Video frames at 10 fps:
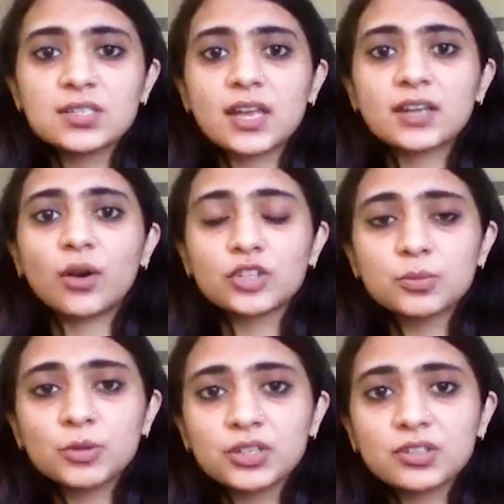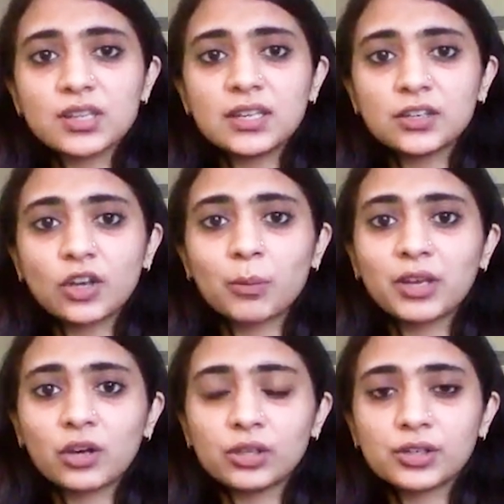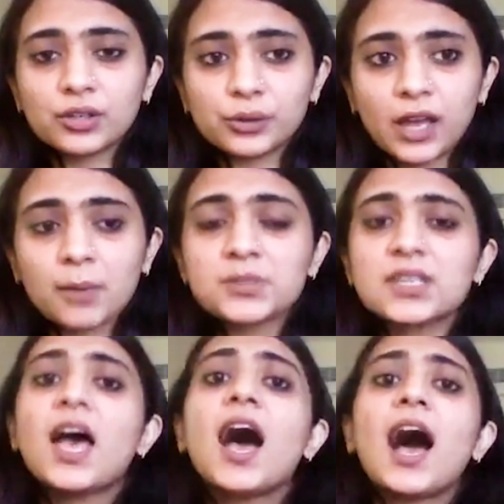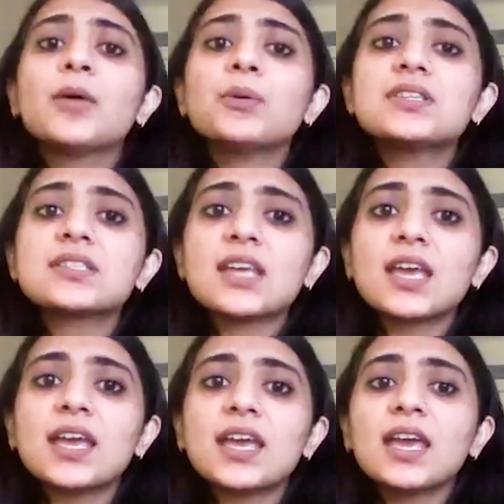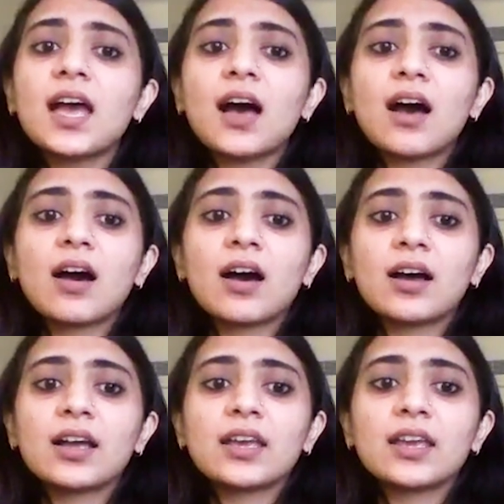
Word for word: Is that contributing to the economic collapse? I would say, uh,